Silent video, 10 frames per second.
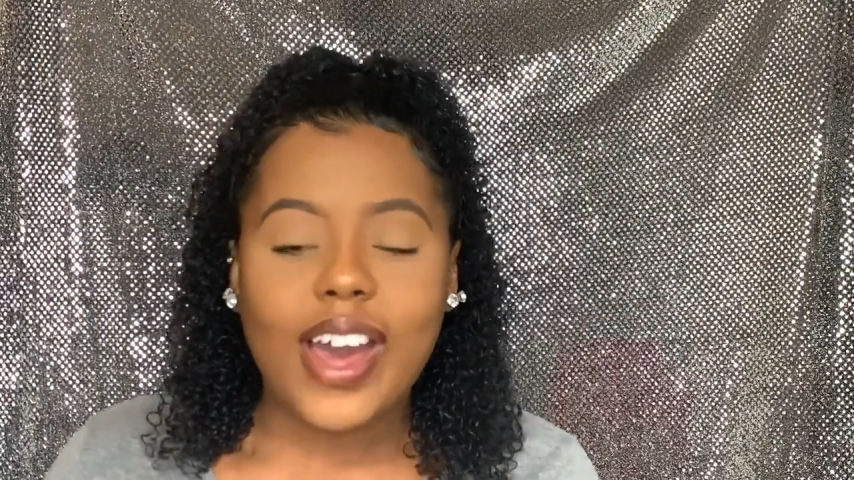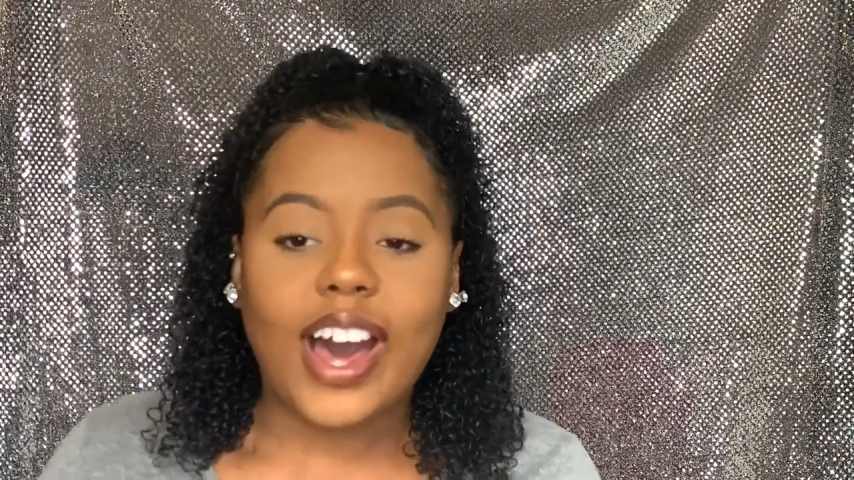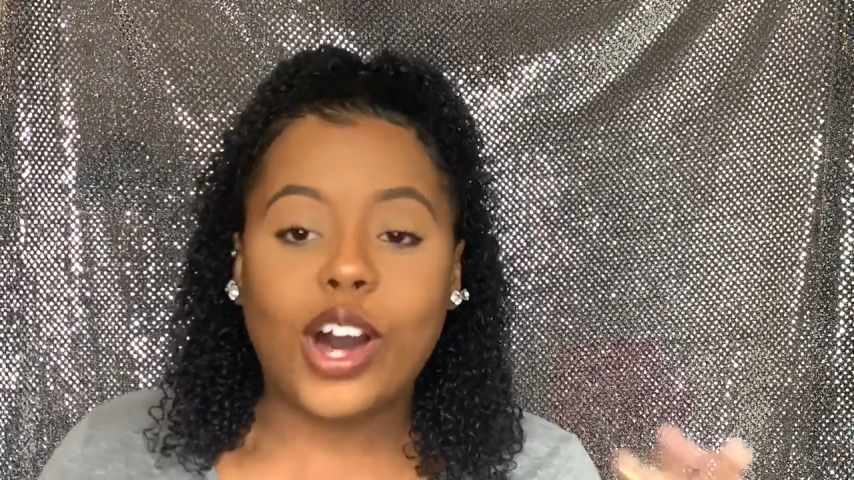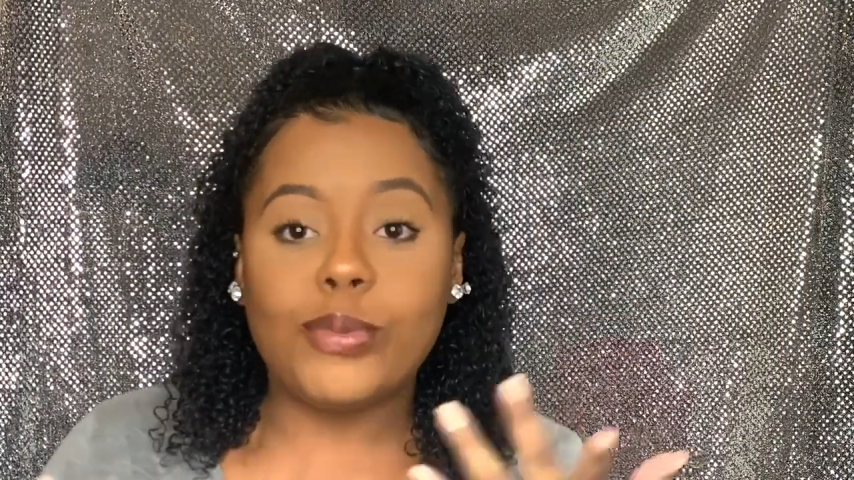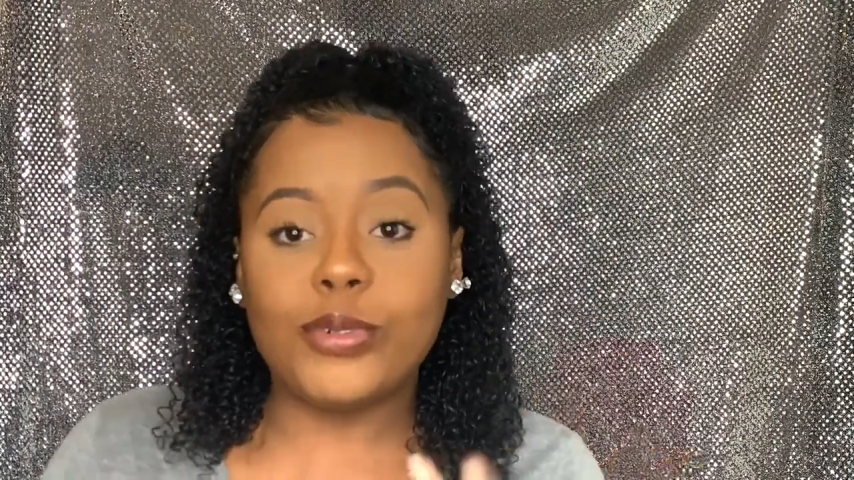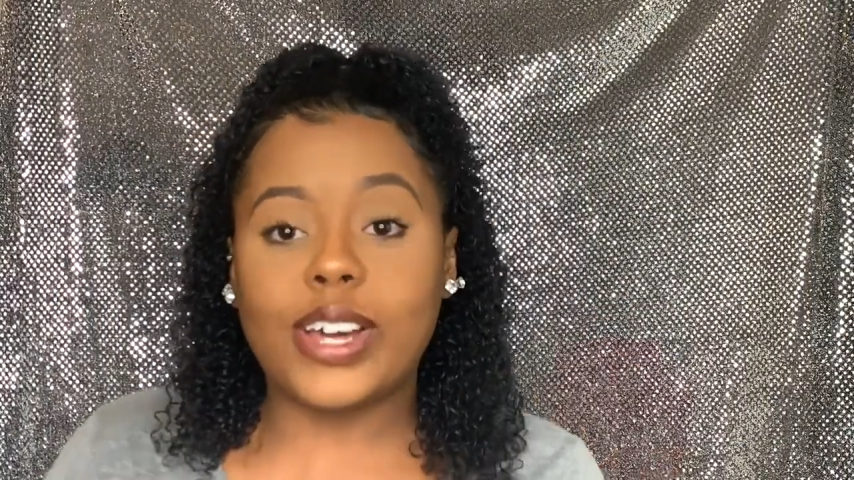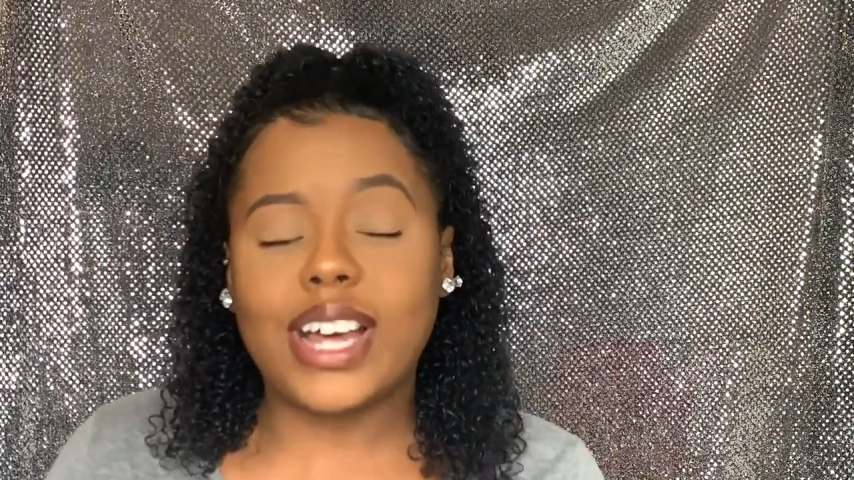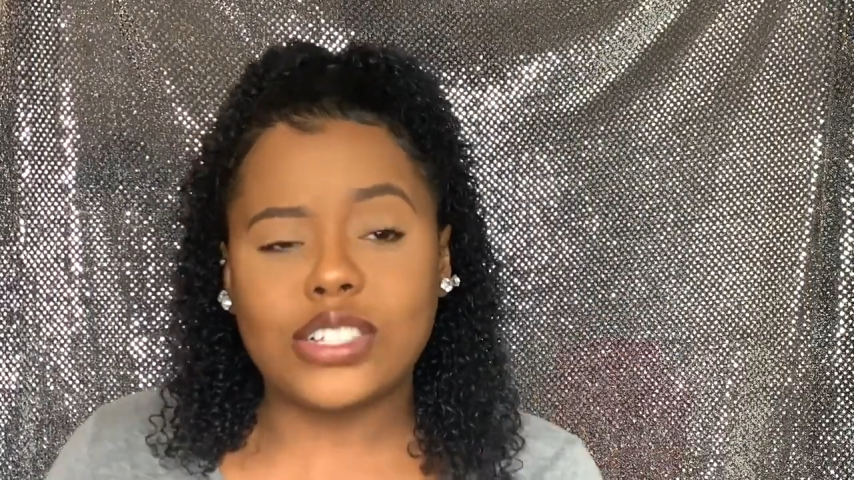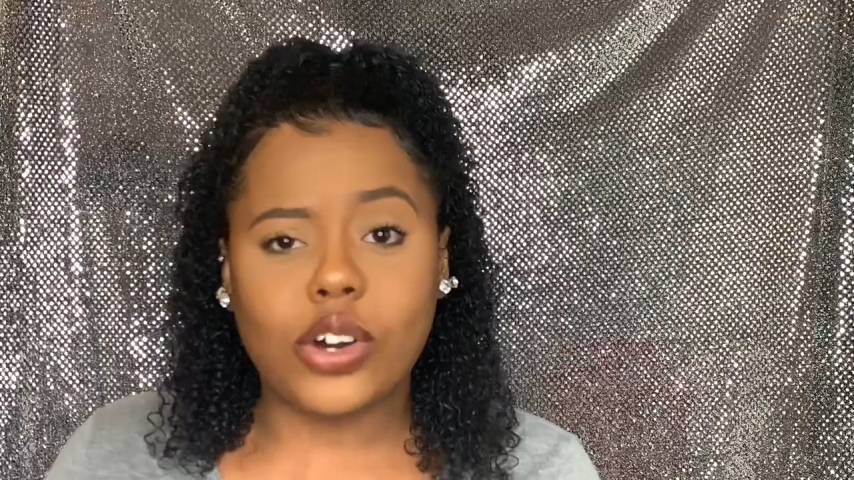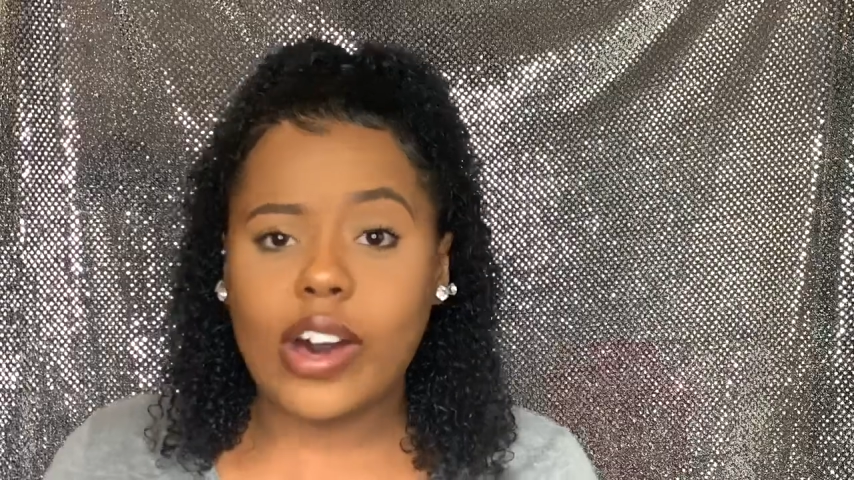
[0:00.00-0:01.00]
I hope you
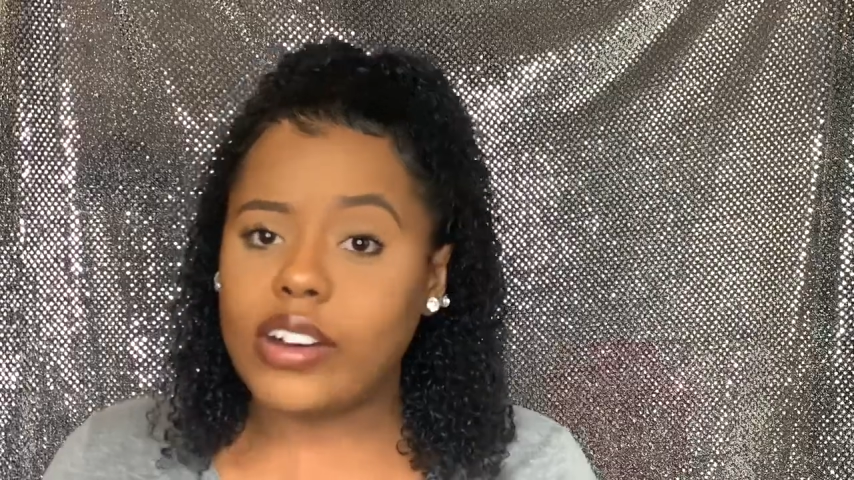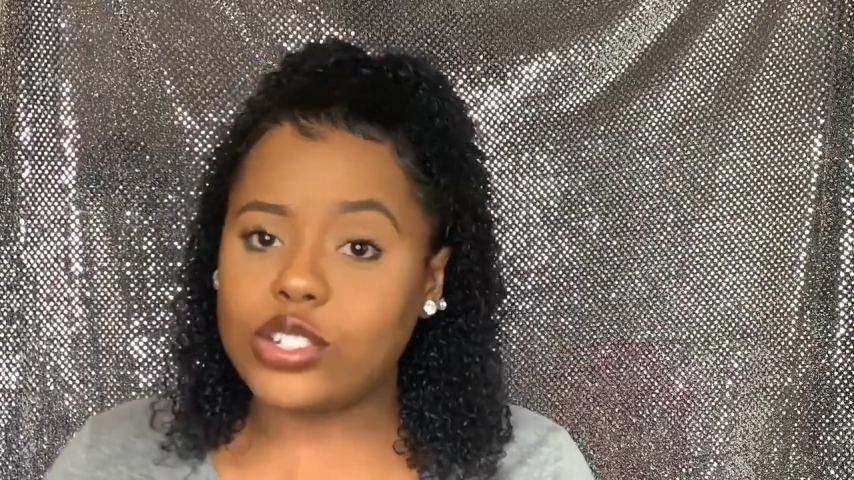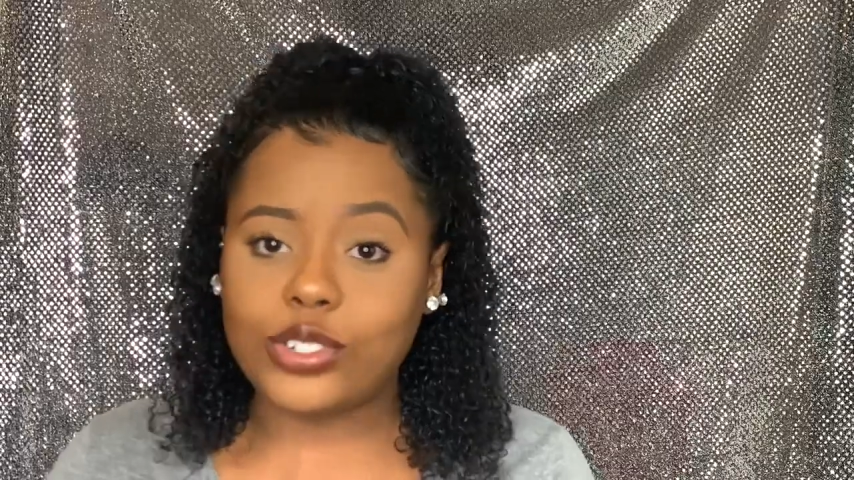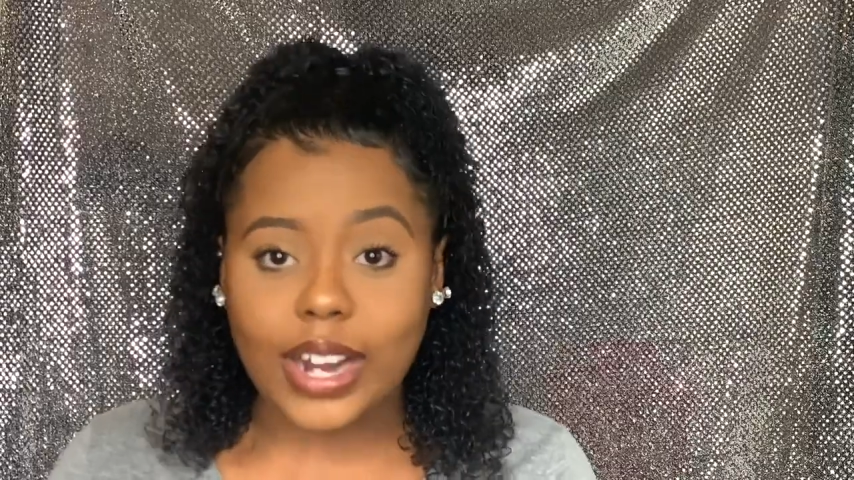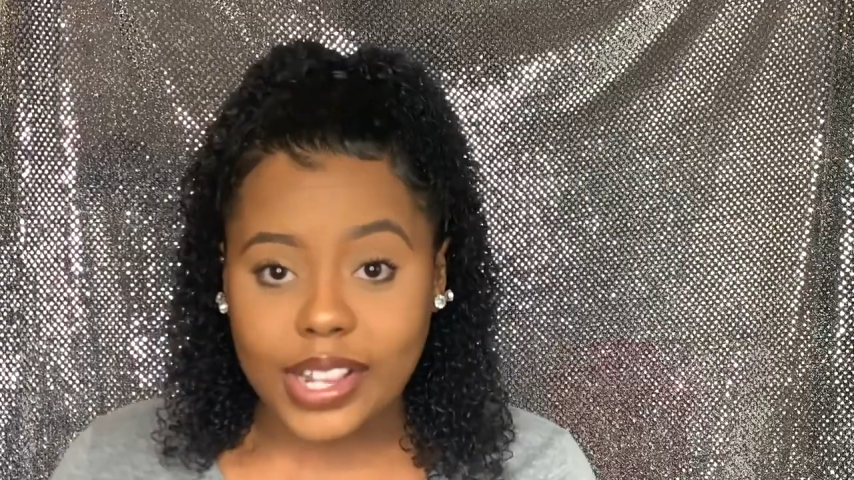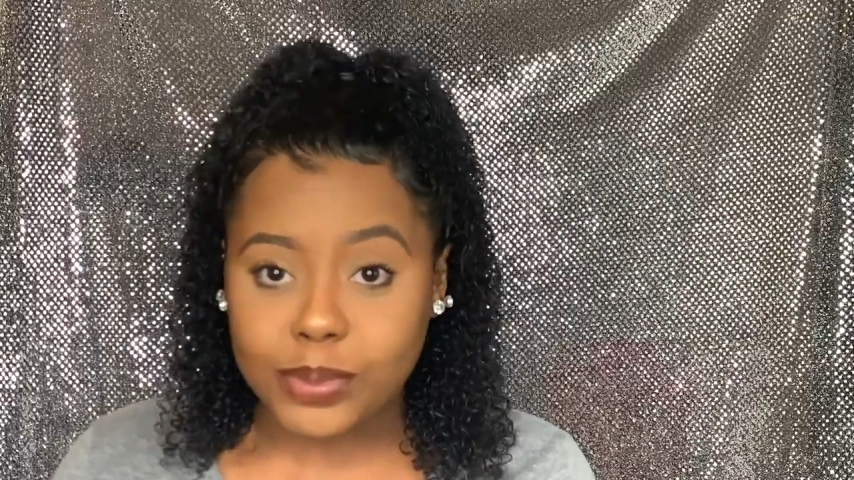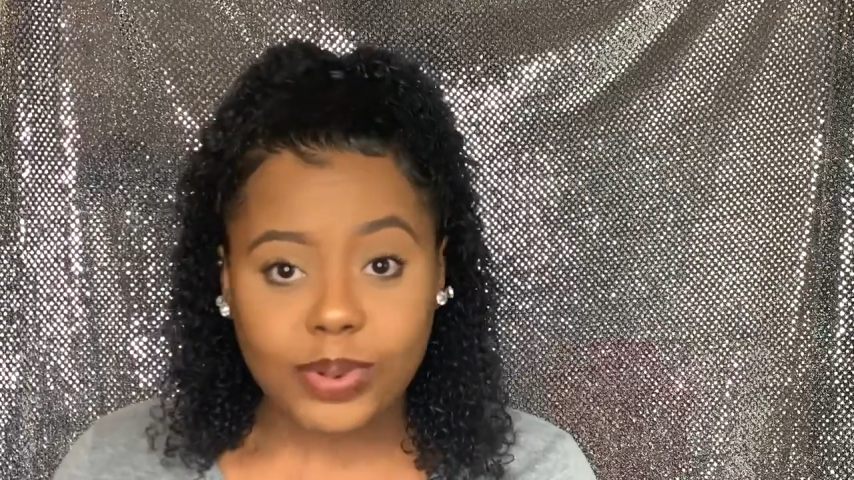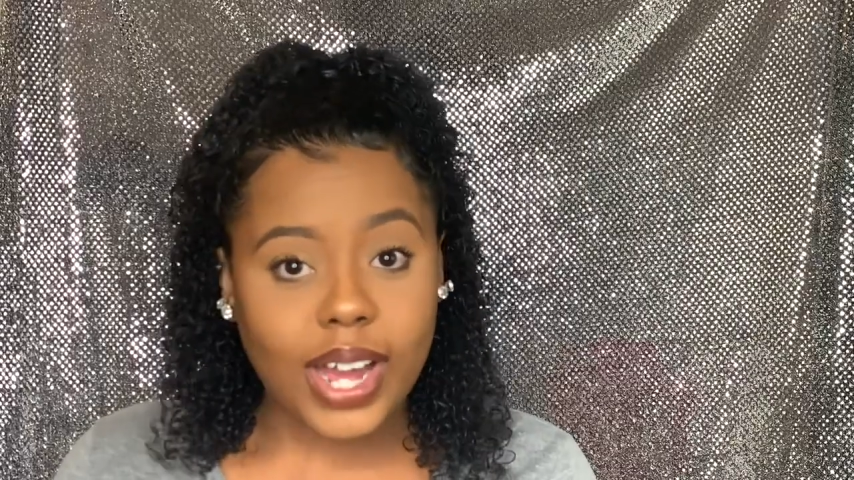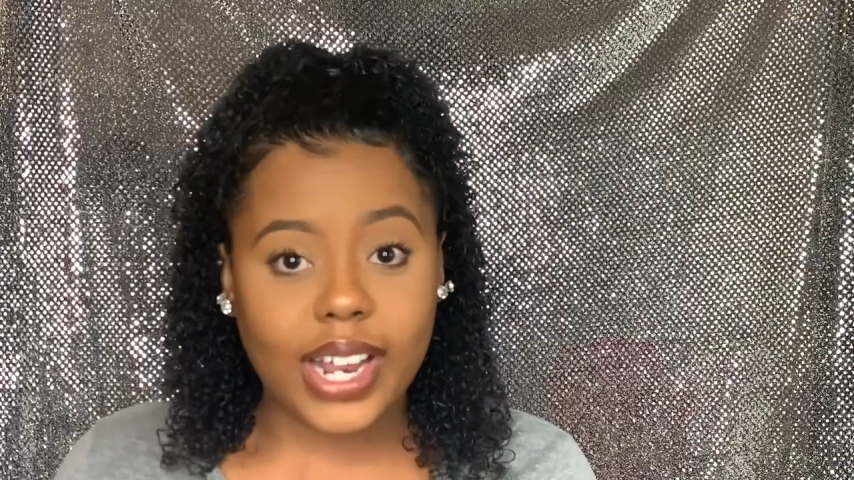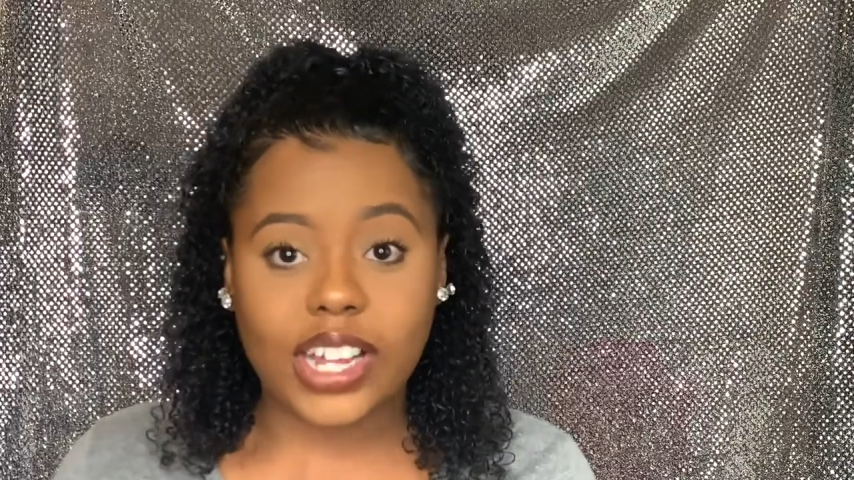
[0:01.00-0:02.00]
guys go out and try the
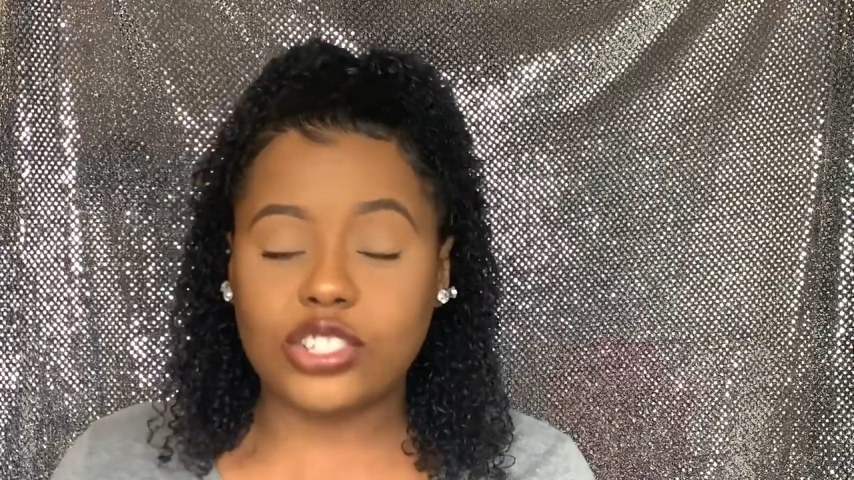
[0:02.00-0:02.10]
product,